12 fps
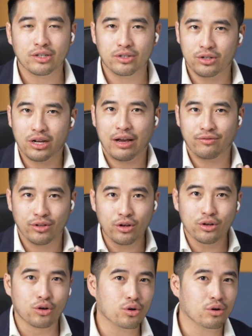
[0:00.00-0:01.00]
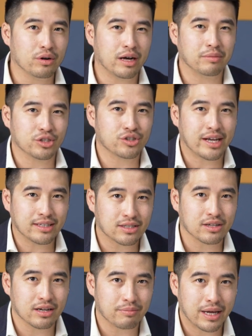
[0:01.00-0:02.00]
You don't have no clue on how much tax
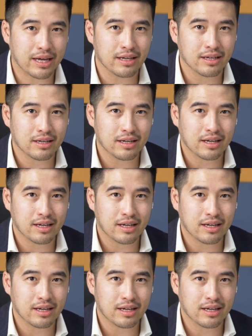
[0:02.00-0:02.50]
you're going to pay.